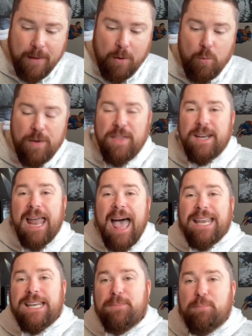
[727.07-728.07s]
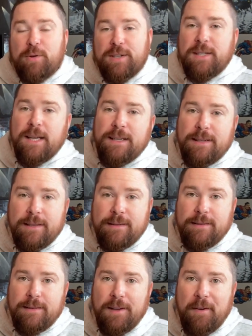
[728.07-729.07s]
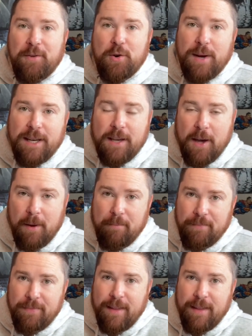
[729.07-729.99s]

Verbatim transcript: with the 90% of your income